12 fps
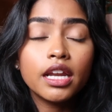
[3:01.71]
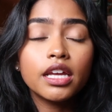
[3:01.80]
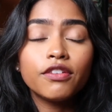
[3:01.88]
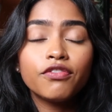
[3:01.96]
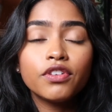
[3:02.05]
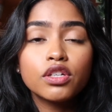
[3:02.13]

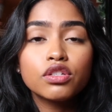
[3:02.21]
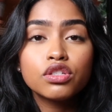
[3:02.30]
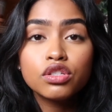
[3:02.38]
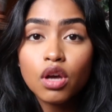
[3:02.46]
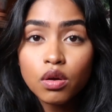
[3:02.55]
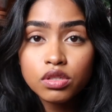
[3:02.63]
It feels
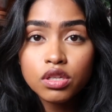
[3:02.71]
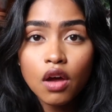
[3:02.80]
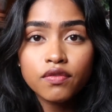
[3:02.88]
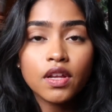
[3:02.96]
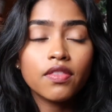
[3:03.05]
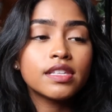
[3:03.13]
so
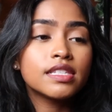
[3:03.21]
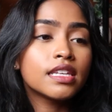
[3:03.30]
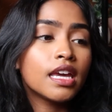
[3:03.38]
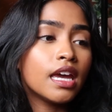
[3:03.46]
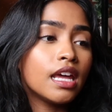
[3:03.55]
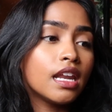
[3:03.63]
soft on the
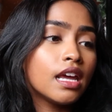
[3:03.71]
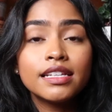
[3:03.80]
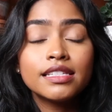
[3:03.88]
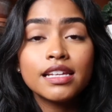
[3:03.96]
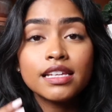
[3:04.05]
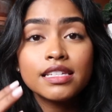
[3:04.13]
skin.
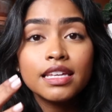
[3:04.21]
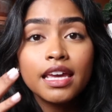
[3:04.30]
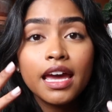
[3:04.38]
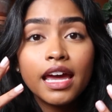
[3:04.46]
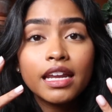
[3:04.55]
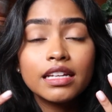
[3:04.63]
It doesn't
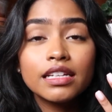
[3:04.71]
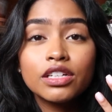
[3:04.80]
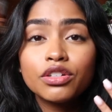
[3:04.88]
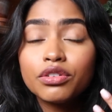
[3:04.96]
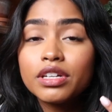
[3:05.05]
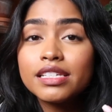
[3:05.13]
get
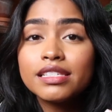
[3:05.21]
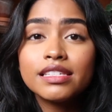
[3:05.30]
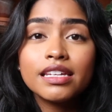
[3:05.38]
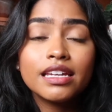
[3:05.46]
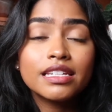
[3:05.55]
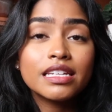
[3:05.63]

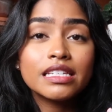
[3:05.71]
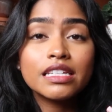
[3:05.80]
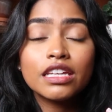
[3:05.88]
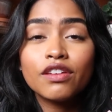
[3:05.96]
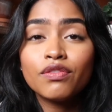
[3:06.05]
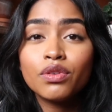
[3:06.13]
greasy. It
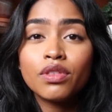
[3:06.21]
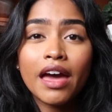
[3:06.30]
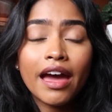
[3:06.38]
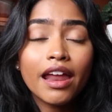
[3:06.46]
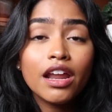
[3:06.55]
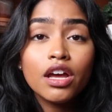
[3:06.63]
doesn't give you
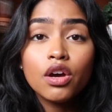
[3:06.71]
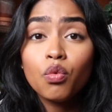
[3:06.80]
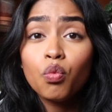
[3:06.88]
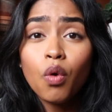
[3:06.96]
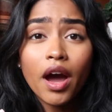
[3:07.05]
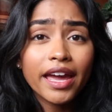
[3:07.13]
that
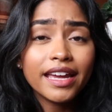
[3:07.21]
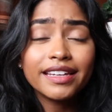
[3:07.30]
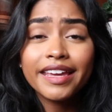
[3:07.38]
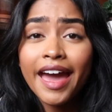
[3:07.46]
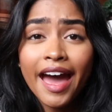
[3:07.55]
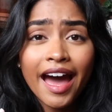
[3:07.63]

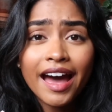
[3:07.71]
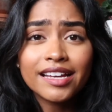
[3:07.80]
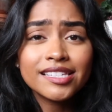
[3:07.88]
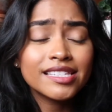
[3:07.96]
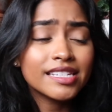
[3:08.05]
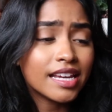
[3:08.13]
white
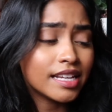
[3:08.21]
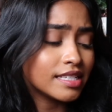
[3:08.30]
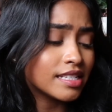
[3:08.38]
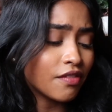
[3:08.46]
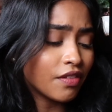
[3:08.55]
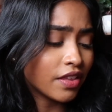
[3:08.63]
cast and
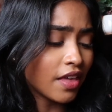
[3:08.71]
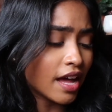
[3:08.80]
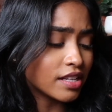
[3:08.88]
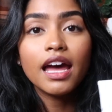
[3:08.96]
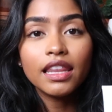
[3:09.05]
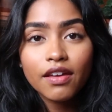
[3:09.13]
stuff like
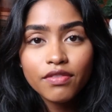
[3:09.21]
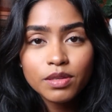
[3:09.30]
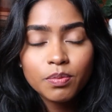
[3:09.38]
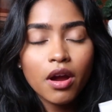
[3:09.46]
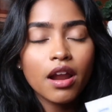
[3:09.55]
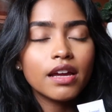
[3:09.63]
that. I love this
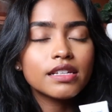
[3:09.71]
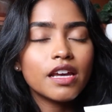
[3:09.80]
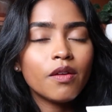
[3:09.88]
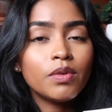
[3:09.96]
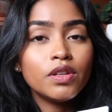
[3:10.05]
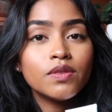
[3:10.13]
product.
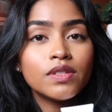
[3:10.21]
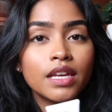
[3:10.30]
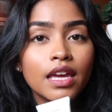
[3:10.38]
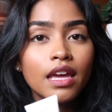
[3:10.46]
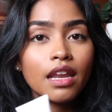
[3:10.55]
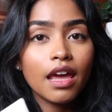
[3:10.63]
I've been
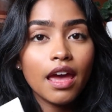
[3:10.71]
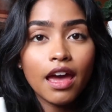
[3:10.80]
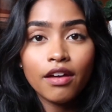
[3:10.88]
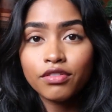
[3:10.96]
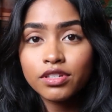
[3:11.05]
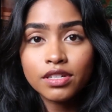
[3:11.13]
using it
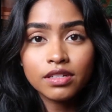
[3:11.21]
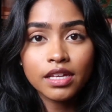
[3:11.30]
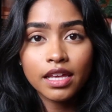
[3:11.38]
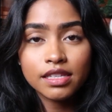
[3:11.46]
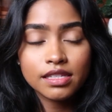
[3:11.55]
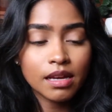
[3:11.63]
every single
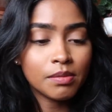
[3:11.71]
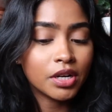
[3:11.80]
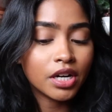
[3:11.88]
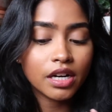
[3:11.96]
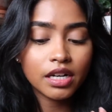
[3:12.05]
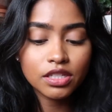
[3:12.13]
day this
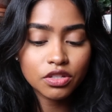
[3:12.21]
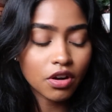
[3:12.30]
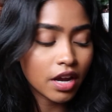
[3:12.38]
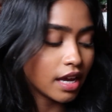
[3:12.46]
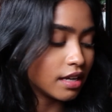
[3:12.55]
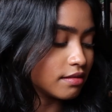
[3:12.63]
summer. It's
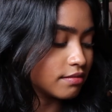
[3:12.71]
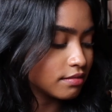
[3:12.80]
great.